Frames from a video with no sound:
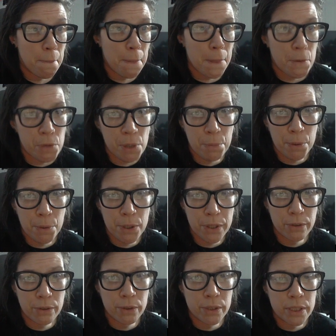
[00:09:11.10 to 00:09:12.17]

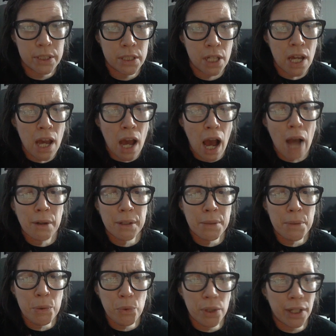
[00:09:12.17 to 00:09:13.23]
reproduced. I'm going to
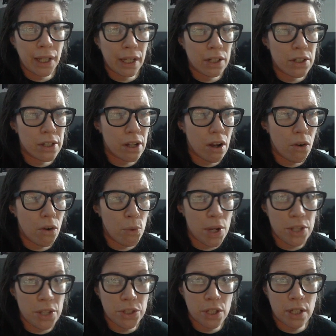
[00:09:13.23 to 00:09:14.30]
be working
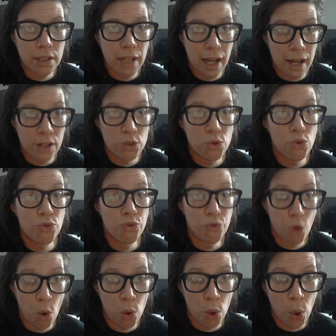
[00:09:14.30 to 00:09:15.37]
with an actual
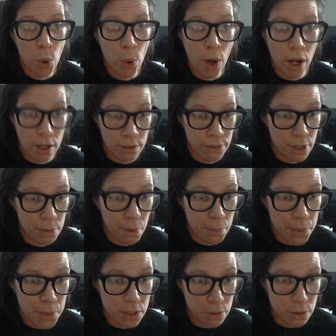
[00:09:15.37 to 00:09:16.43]
photo of him, I'm
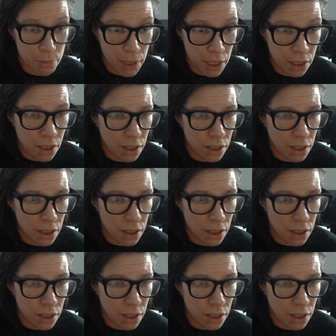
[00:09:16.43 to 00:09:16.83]
assuming,